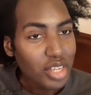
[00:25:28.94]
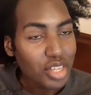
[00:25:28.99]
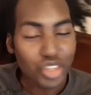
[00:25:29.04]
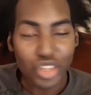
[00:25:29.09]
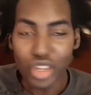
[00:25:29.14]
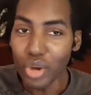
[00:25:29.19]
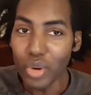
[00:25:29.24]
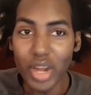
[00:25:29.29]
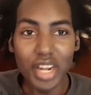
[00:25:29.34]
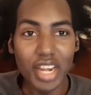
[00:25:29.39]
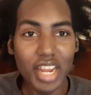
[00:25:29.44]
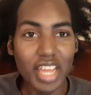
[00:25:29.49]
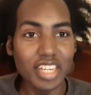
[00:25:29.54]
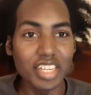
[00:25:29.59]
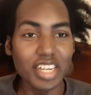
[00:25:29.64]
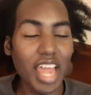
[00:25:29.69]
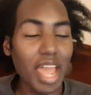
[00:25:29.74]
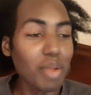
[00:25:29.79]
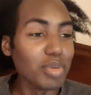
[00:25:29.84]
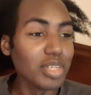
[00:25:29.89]
You and
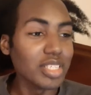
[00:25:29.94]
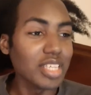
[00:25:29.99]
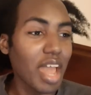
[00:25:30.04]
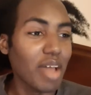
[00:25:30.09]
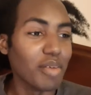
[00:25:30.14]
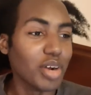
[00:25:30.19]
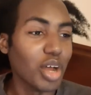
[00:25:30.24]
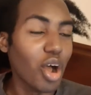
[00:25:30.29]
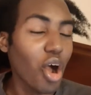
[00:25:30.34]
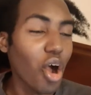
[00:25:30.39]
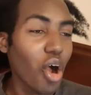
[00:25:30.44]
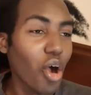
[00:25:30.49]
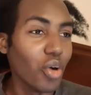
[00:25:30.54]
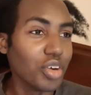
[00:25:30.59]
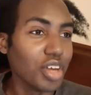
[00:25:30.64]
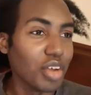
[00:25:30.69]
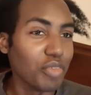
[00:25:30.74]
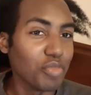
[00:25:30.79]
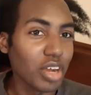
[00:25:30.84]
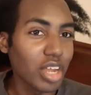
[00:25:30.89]
Nick, they was having a whole
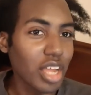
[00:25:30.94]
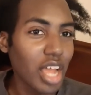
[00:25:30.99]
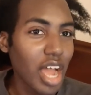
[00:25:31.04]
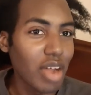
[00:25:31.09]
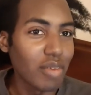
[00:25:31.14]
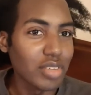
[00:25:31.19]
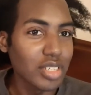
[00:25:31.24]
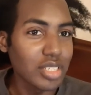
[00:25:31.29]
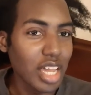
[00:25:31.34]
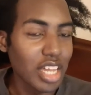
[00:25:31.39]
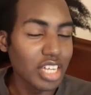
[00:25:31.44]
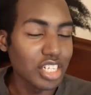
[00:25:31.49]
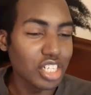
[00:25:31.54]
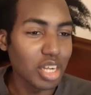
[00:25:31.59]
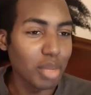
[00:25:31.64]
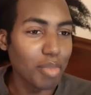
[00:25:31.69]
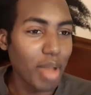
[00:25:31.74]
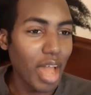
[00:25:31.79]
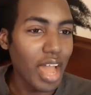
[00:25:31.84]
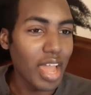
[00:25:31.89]
different conversation
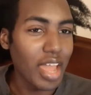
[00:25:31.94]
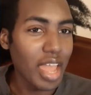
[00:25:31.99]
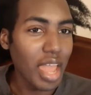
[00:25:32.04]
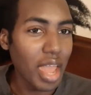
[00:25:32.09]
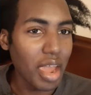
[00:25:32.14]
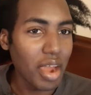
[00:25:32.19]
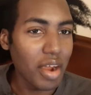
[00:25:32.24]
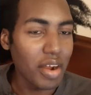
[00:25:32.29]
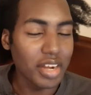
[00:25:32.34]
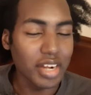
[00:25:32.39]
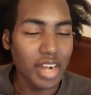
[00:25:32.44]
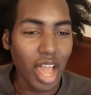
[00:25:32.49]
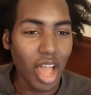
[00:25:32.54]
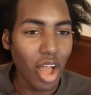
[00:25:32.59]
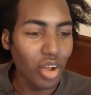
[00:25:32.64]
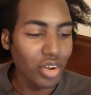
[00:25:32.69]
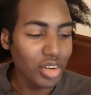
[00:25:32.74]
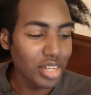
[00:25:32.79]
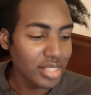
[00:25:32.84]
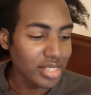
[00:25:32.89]
about hair and
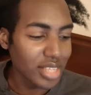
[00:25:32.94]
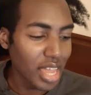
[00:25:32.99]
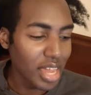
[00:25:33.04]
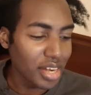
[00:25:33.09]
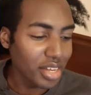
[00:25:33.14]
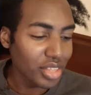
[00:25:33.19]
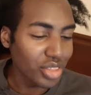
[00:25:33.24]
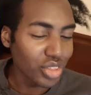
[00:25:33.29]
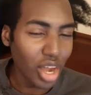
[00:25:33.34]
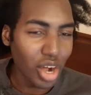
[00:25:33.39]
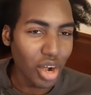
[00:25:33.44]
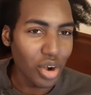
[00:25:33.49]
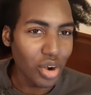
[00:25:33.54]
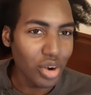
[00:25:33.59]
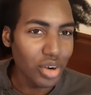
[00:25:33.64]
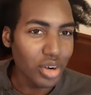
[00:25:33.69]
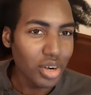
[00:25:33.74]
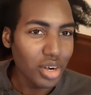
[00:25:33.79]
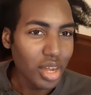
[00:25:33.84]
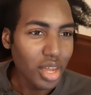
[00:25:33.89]
all this, that, and the
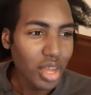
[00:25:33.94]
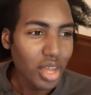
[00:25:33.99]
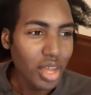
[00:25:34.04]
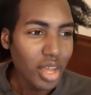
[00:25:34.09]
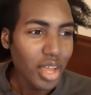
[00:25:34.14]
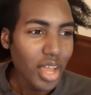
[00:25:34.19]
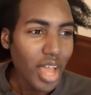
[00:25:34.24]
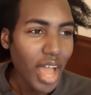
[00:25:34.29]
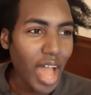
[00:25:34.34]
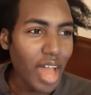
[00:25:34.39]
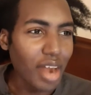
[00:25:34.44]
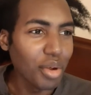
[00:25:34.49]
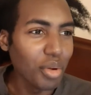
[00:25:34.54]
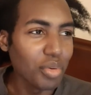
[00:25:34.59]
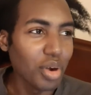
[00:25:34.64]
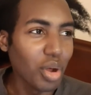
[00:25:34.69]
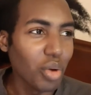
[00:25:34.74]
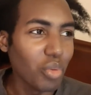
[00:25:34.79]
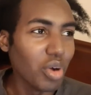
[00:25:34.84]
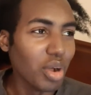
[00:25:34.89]
third. I
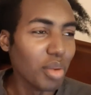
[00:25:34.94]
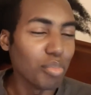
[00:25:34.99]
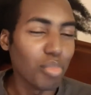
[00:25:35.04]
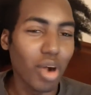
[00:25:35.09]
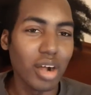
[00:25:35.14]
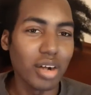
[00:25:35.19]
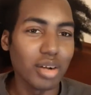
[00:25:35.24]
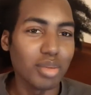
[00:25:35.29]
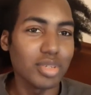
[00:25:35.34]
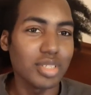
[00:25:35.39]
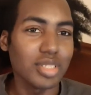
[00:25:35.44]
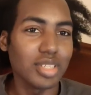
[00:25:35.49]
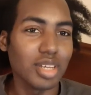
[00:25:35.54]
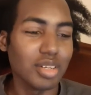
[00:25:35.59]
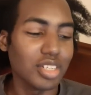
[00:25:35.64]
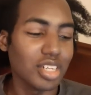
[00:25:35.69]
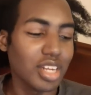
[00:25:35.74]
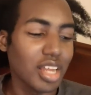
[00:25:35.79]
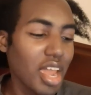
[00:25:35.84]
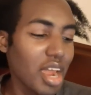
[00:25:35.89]
don't know what brought up the
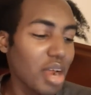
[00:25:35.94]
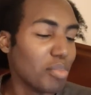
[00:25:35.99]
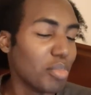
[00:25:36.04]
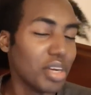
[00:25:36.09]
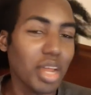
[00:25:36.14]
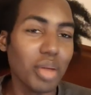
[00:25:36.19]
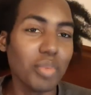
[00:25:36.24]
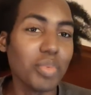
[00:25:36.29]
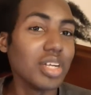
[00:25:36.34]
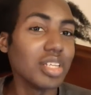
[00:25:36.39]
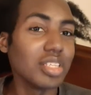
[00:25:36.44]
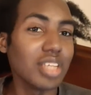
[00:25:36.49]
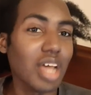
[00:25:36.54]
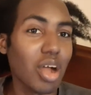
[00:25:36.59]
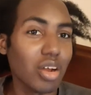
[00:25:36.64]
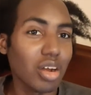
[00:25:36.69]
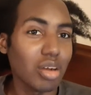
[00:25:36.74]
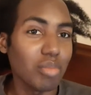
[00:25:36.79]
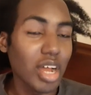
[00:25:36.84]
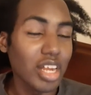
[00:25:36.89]
subject of the hair, but they wasn't
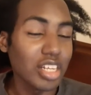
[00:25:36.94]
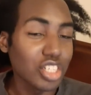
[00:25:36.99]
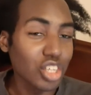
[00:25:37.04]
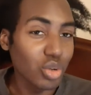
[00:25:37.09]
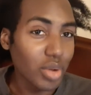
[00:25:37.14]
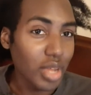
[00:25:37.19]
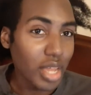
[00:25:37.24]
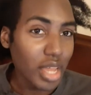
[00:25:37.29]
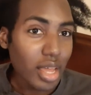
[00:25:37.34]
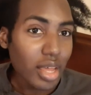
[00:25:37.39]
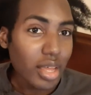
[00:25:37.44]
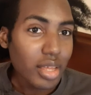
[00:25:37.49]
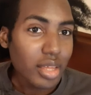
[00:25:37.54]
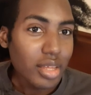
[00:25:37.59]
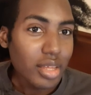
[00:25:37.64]
talking about your hair.